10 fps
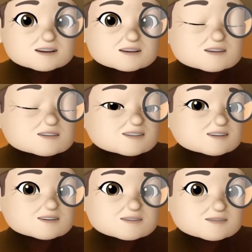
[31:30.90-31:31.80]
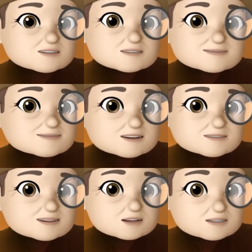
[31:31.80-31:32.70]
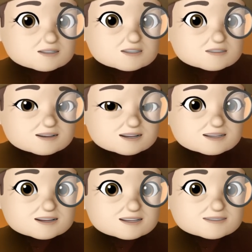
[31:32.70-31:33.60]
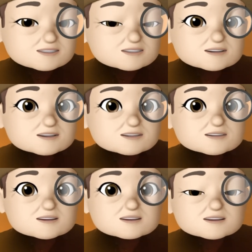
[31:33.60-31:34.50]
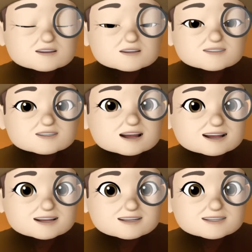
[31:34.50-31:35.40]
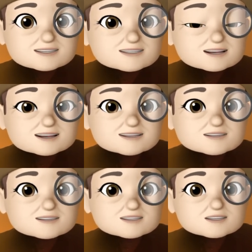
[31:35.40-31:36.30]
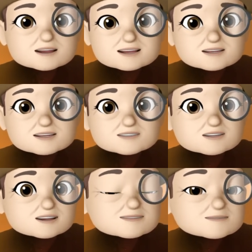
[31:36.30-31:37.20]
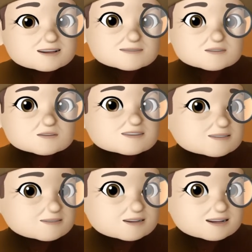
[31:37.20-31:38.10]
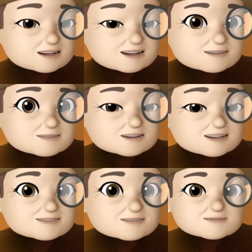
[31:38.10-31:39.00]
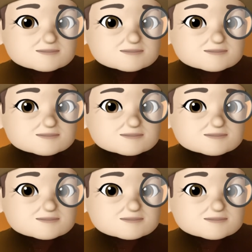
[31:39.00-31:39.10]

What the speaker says: you know, maybe close to $1 trillion and are giants, and giants that are going to compete with the American companies.